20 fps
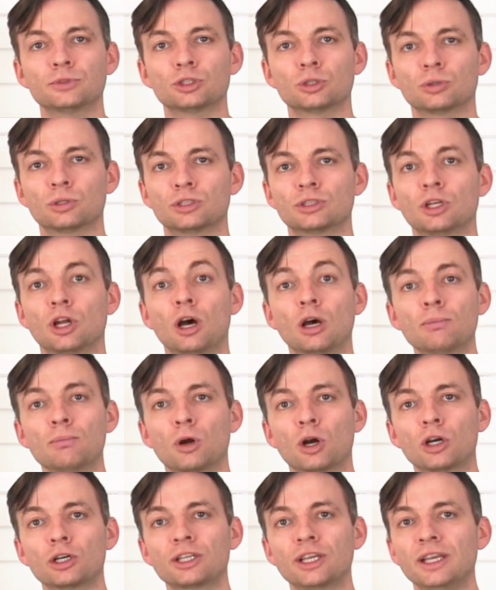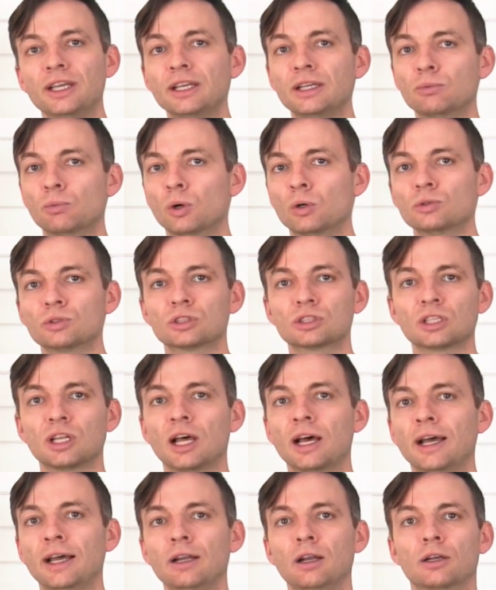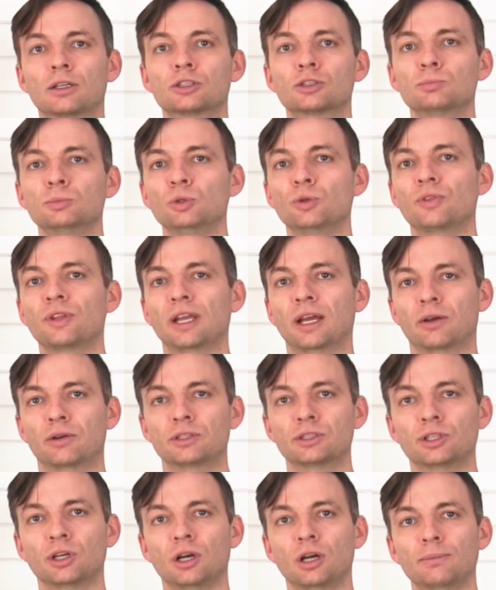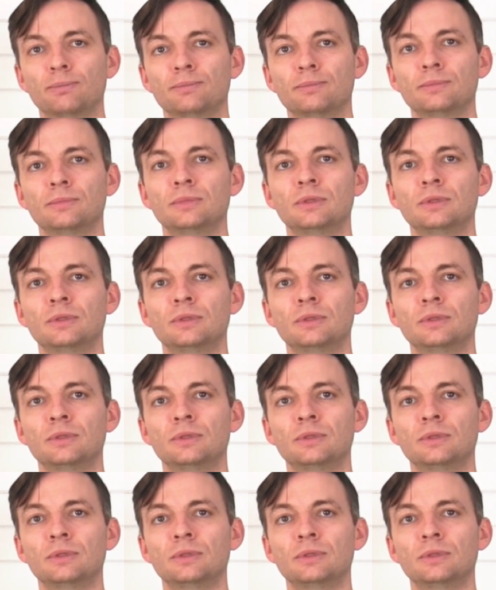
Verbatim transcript: so it is non-marking and won't slide on a smooth countertop.